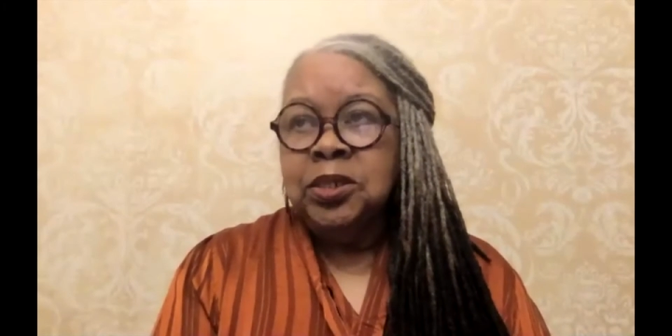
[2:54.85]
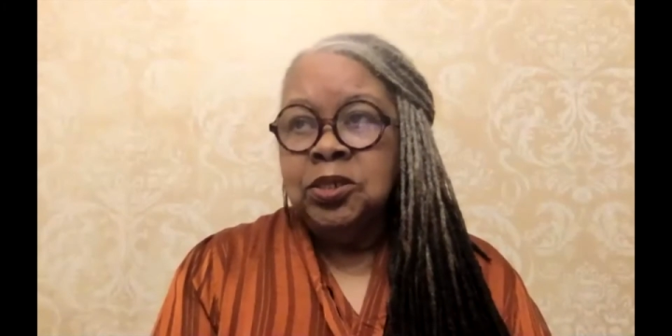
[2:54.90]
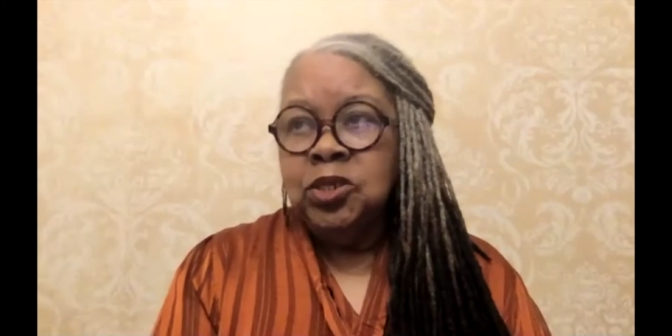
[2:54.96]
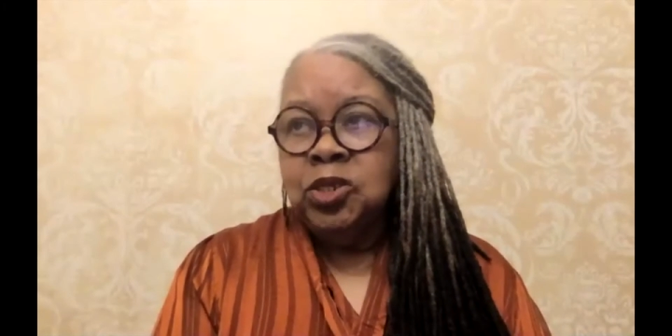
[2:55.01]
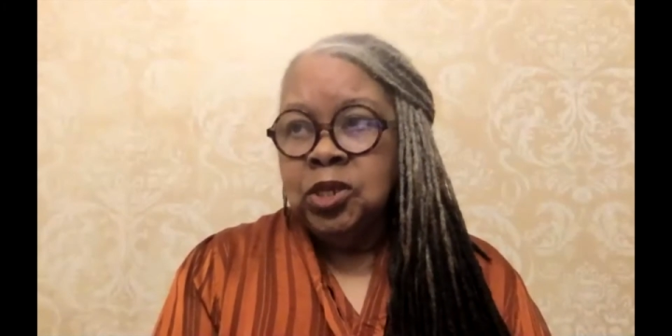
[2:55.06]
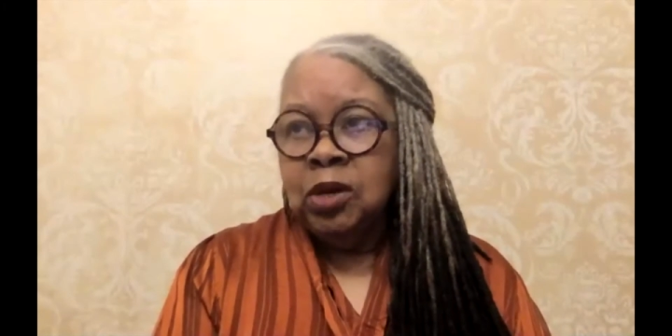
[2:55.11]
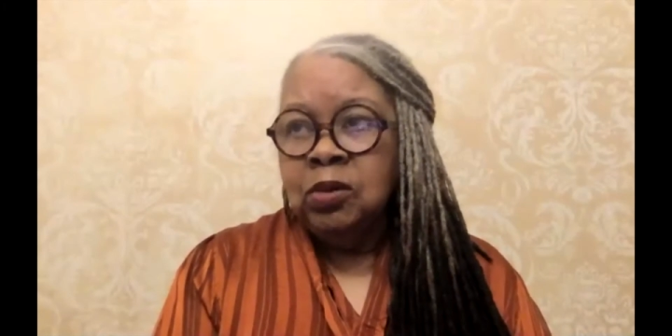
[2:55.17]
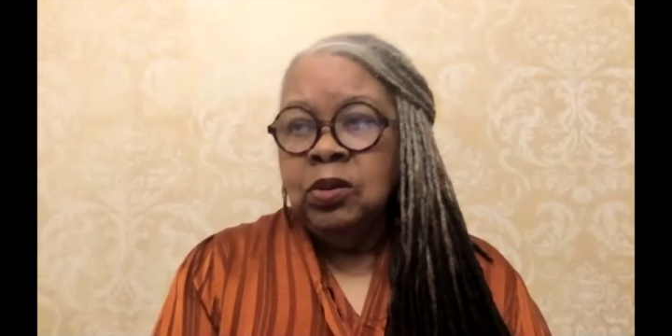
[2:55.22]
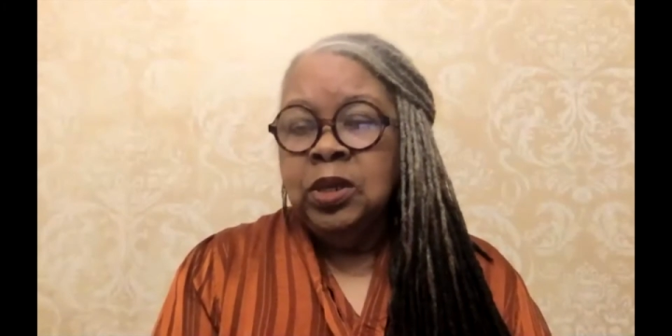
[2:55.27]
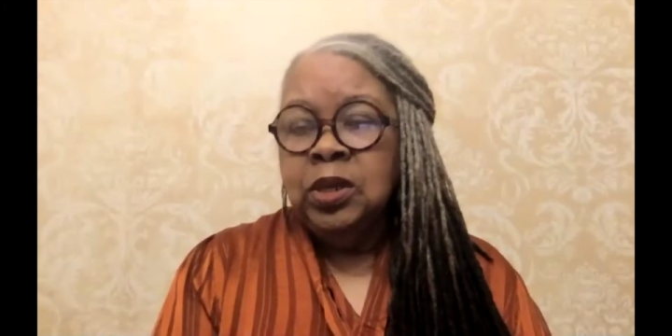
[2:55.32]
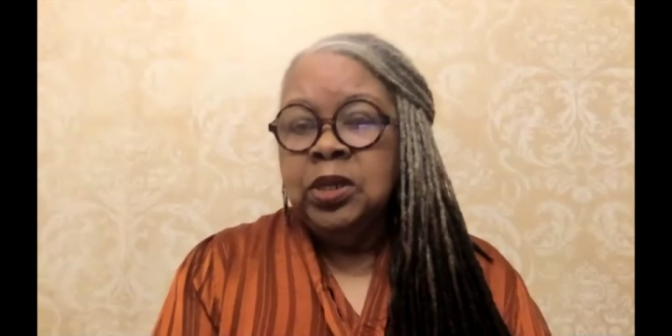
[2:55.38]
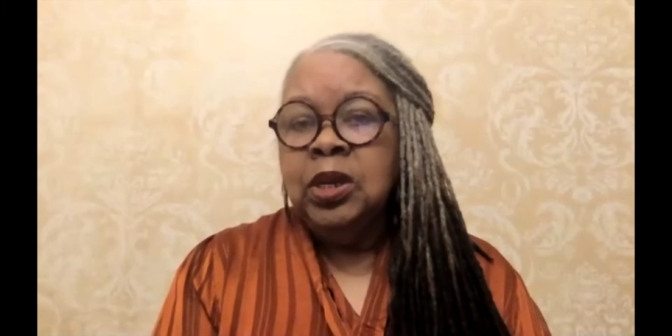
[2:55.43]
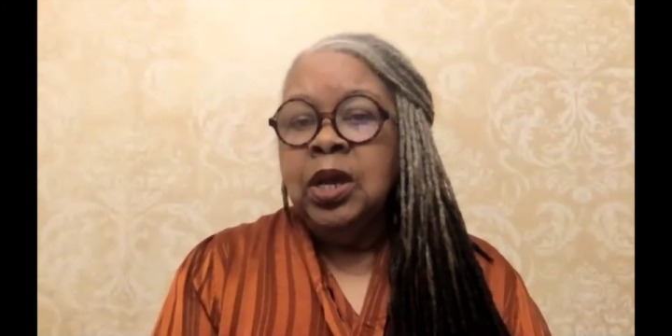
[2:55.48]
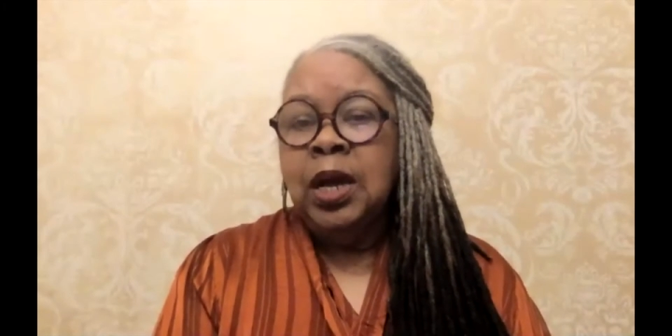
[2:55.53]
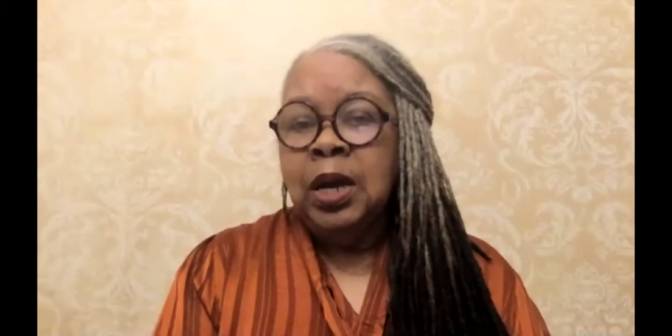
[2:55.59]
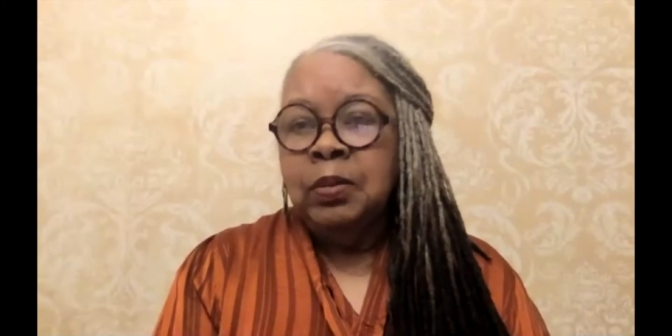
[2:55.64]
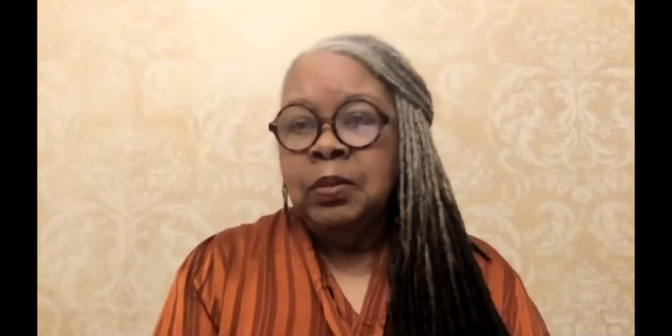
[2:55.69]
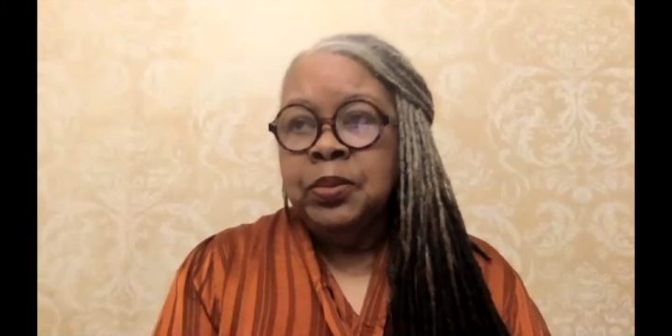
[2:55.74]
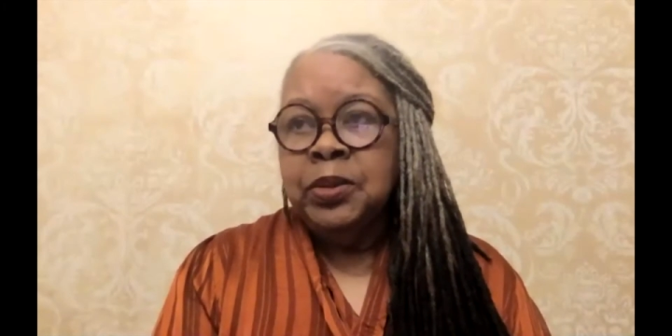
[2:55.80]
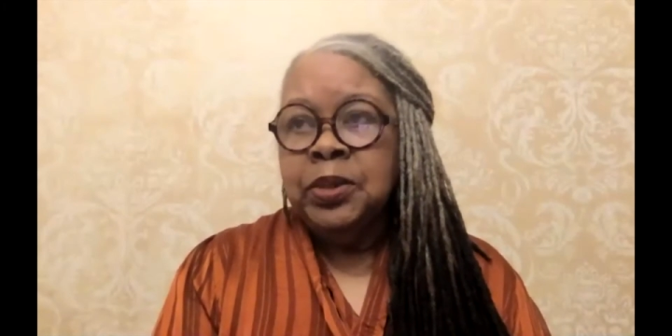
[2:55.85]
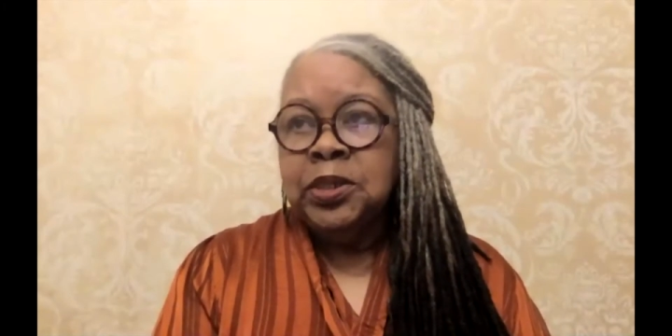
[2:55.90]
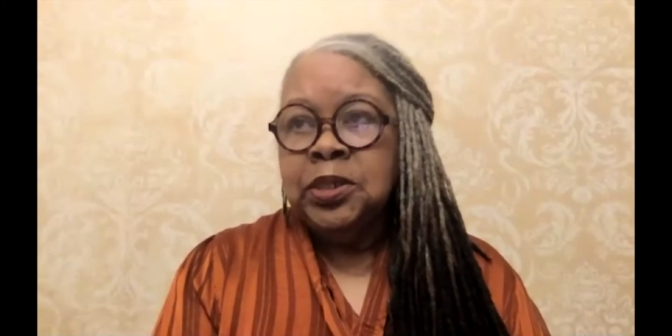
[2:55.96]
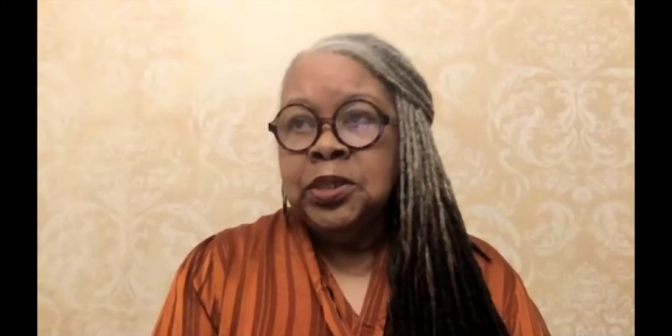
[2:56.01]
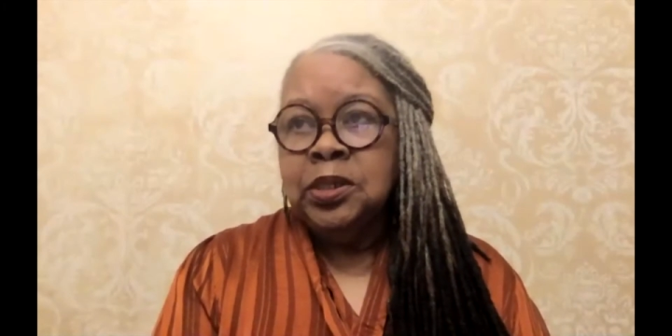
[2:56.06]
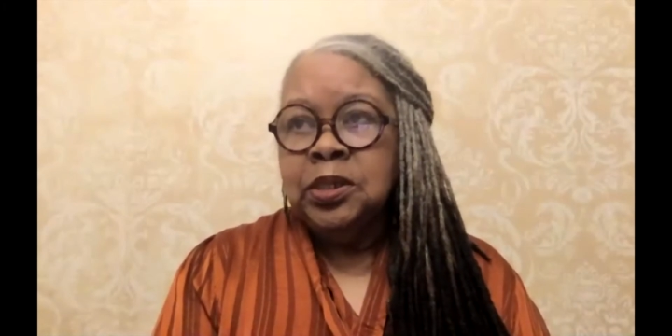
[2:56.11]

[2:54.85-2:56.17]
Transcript: Dolan Hubbard.